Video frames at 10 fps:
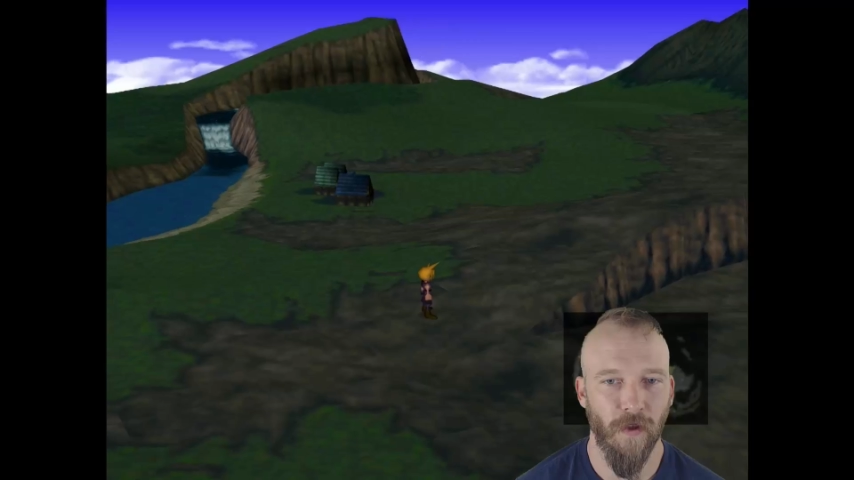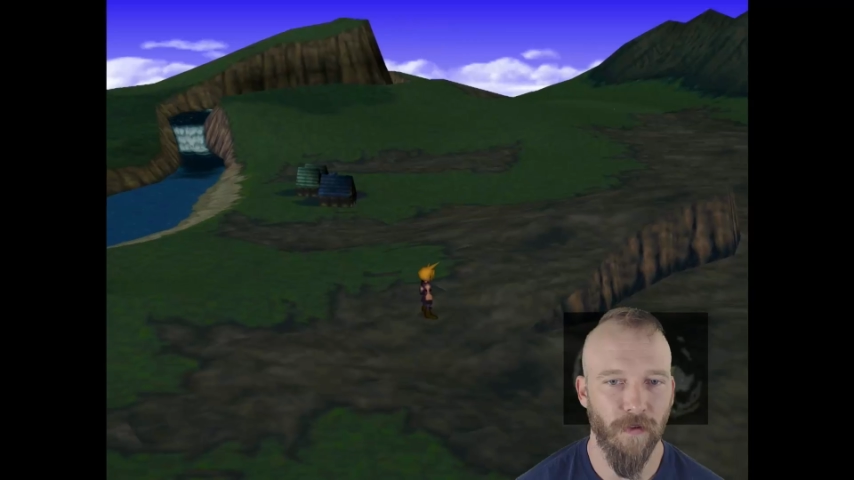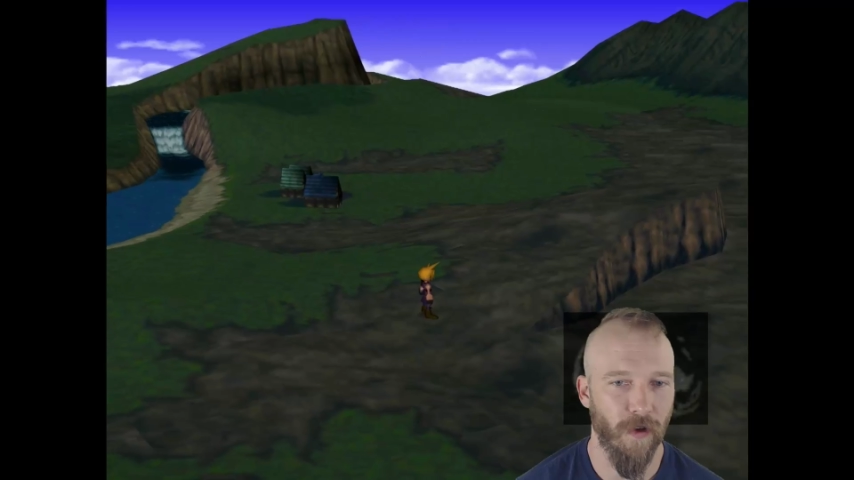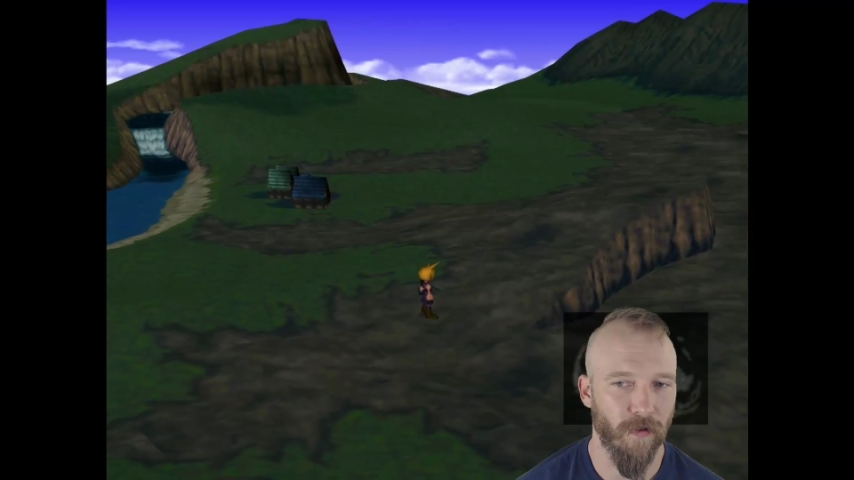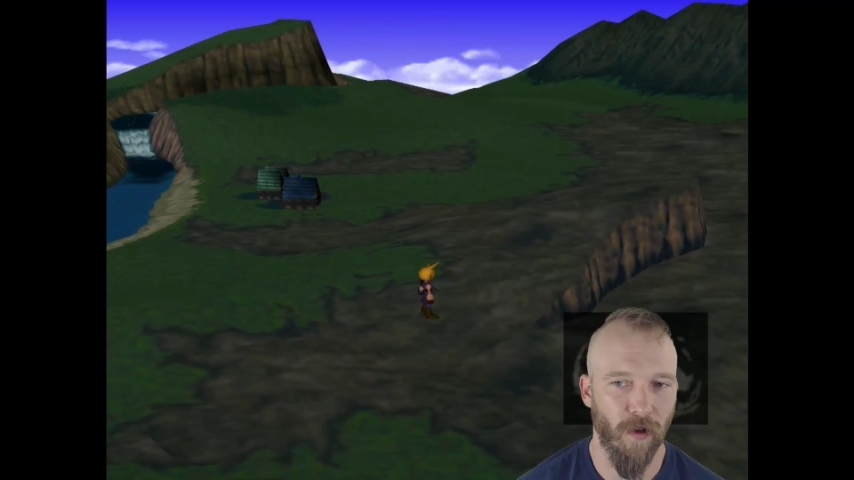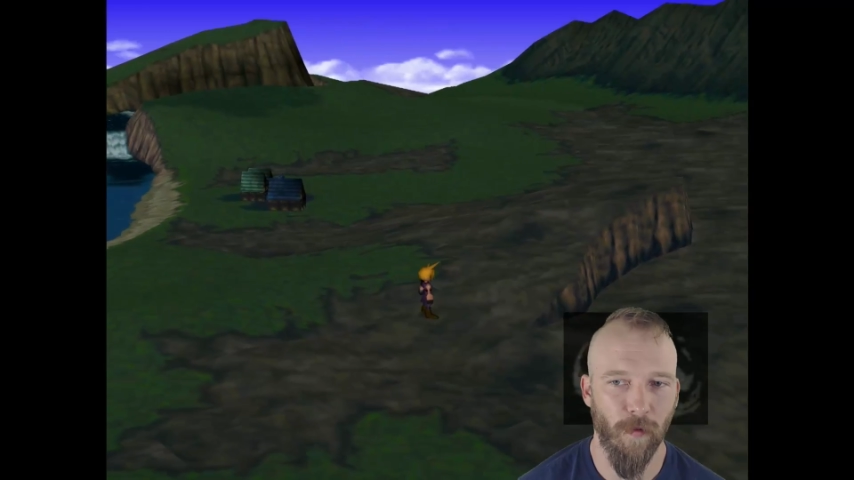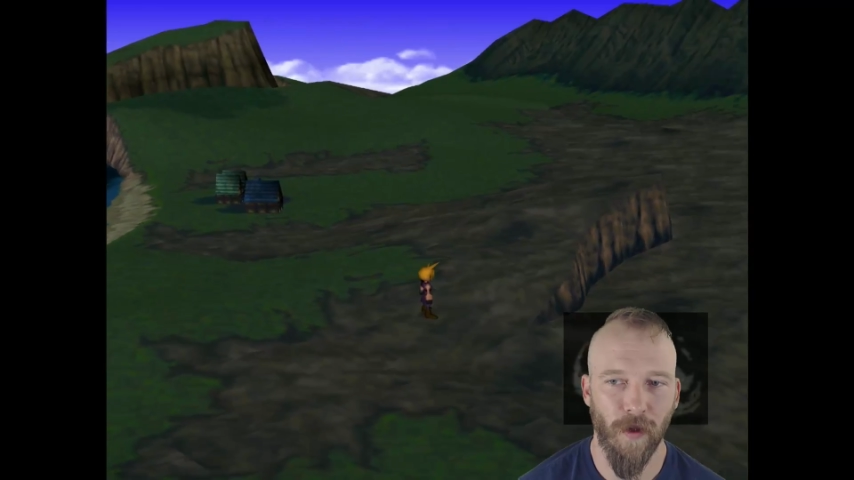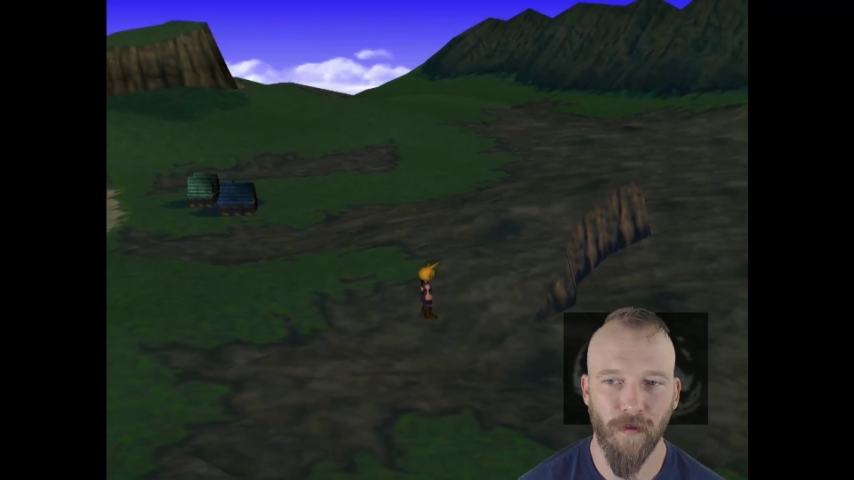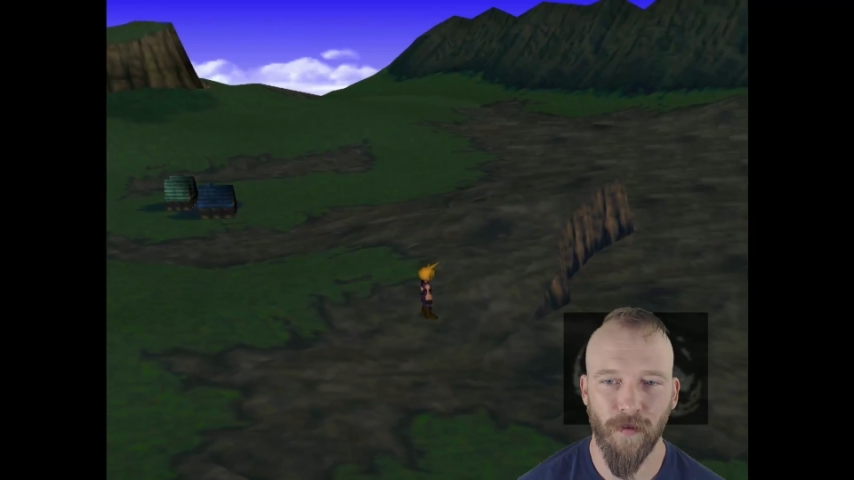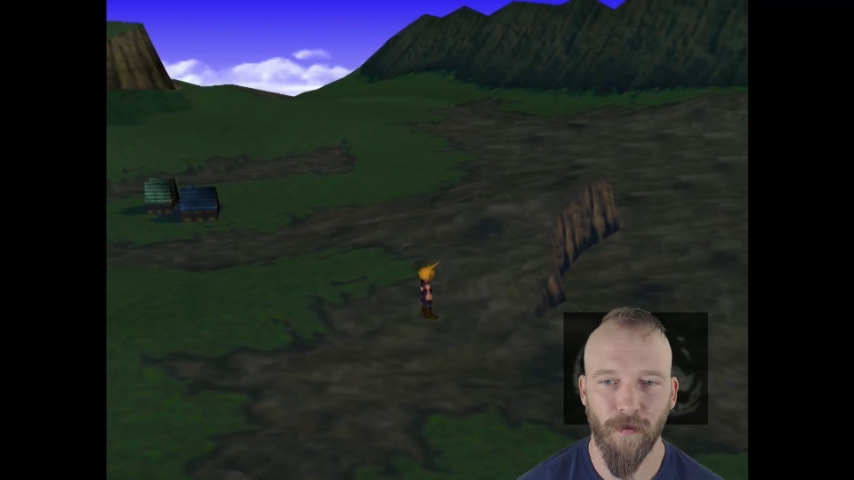That talks all
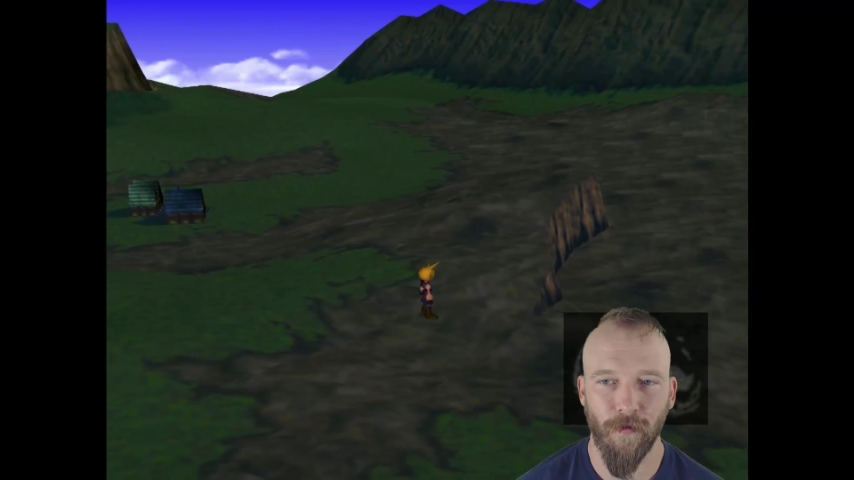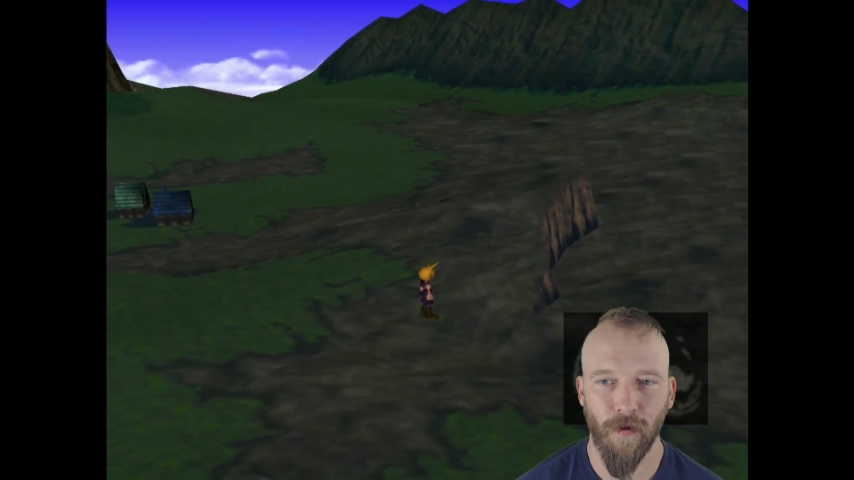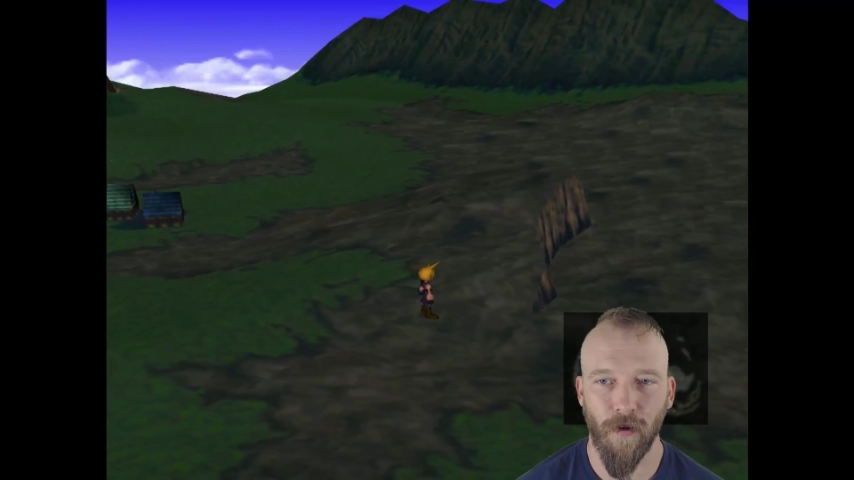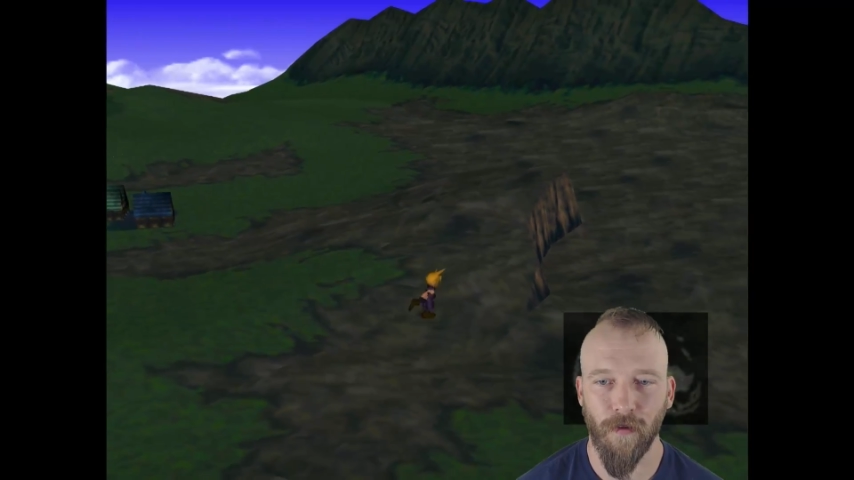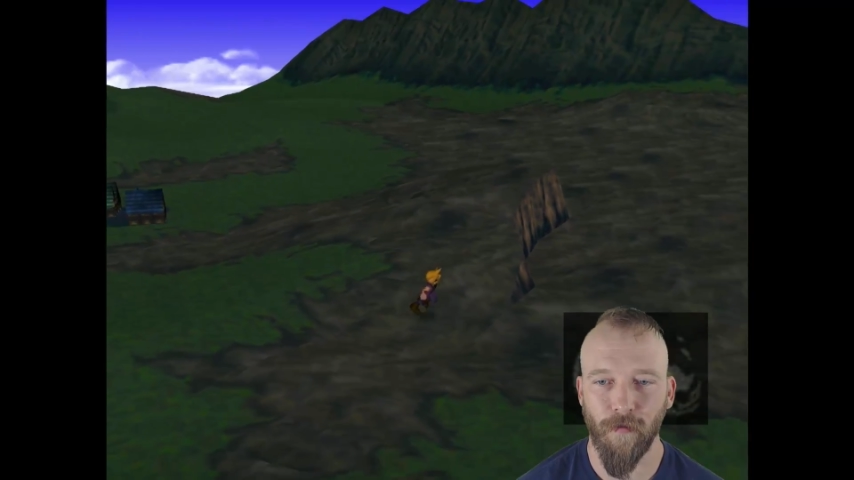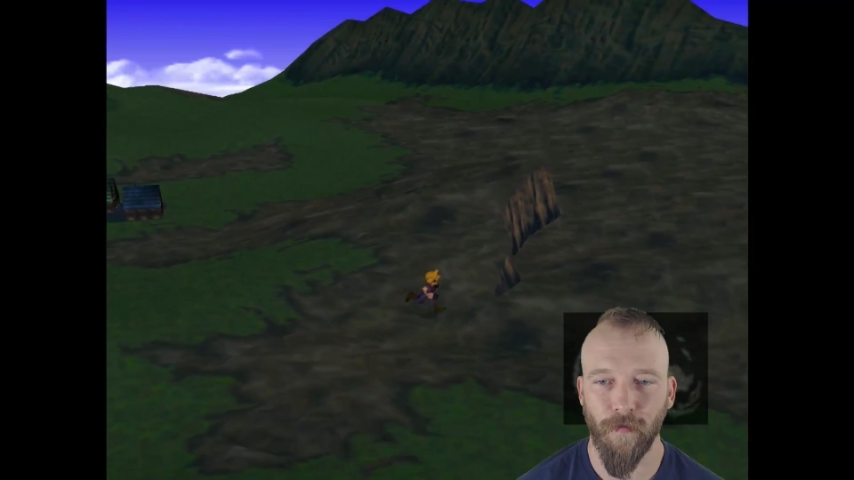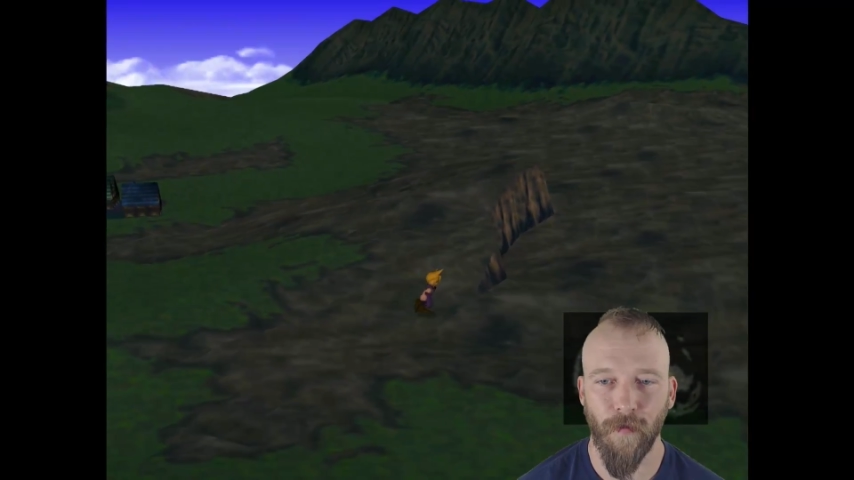about Sephiroth.